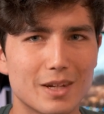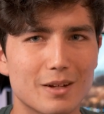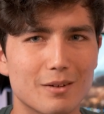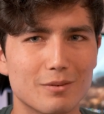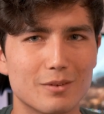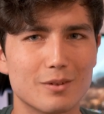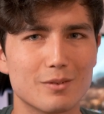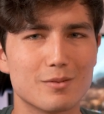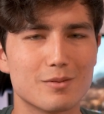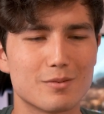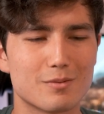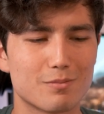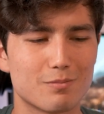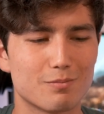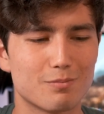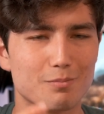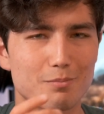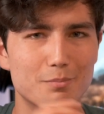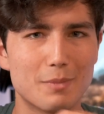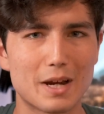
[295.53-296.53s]
those
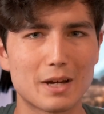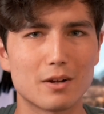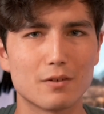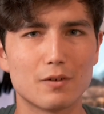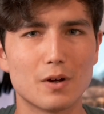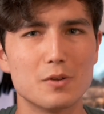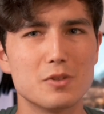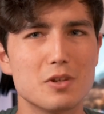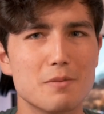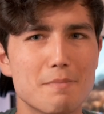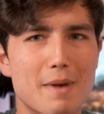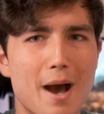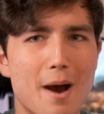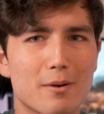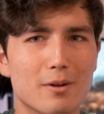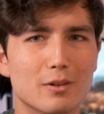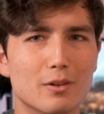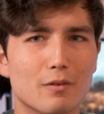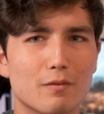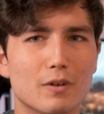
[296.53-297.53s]
microphones you
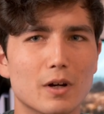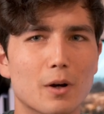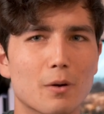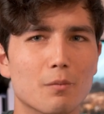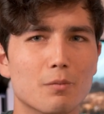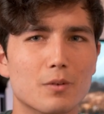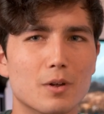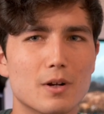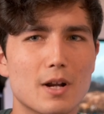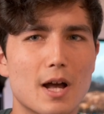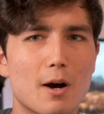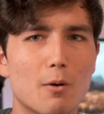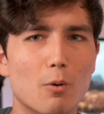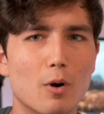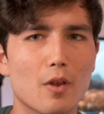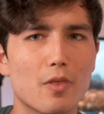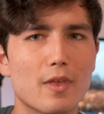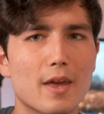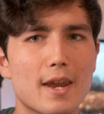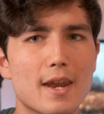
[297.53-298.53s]
mount on the phone. They're not
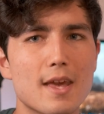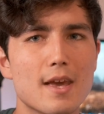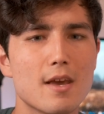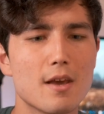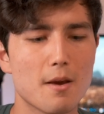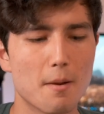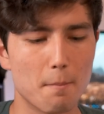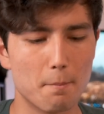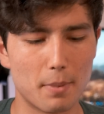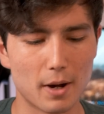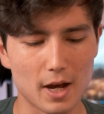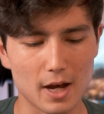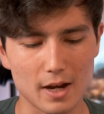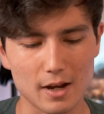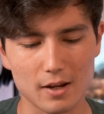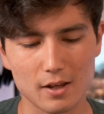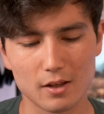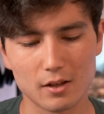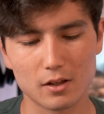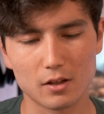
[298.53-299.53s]
worth it.
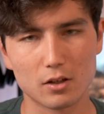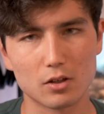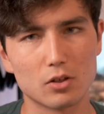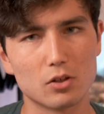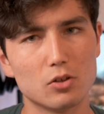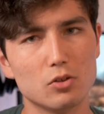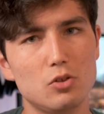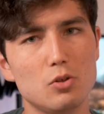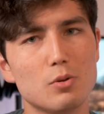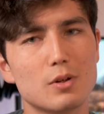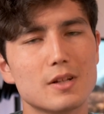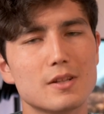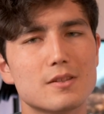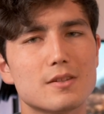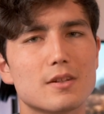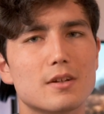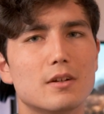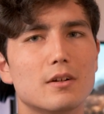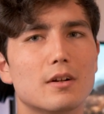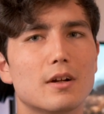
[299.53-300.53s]
But do
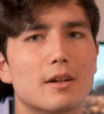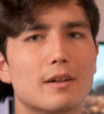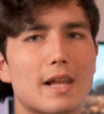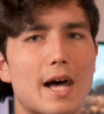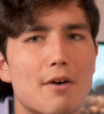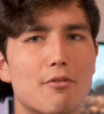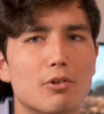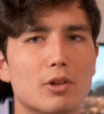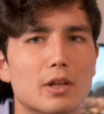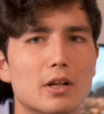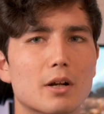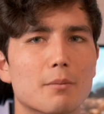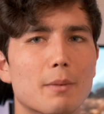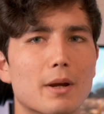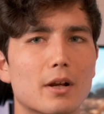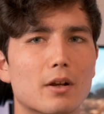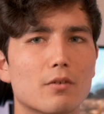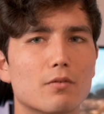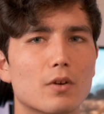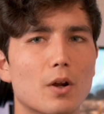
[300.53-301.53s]
consider a lavalier
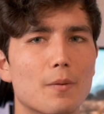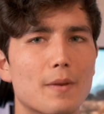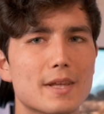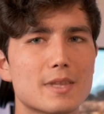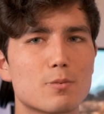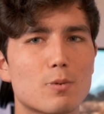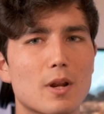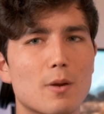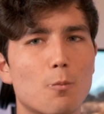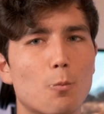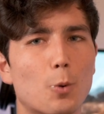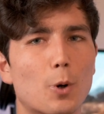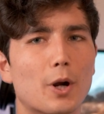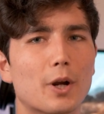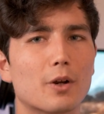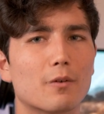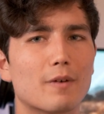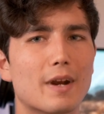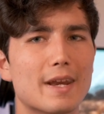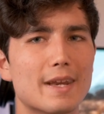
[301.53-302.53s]
microphone. That's what I'm
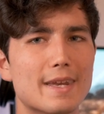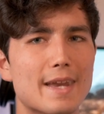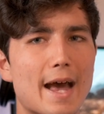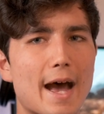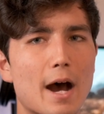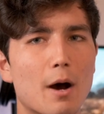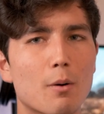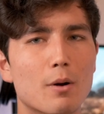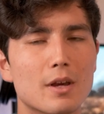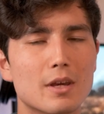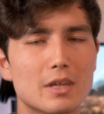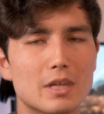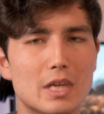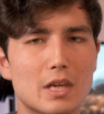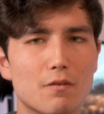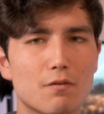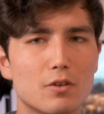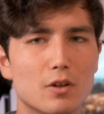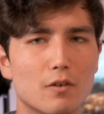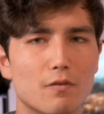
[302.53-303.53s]
wearing right now.
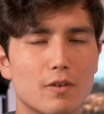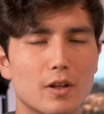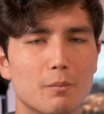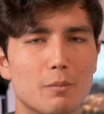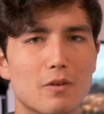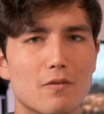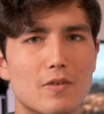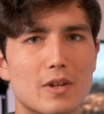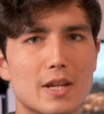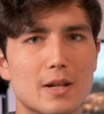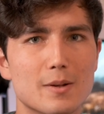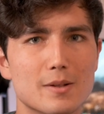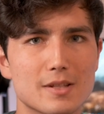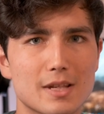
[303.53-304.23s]
If you're filming videos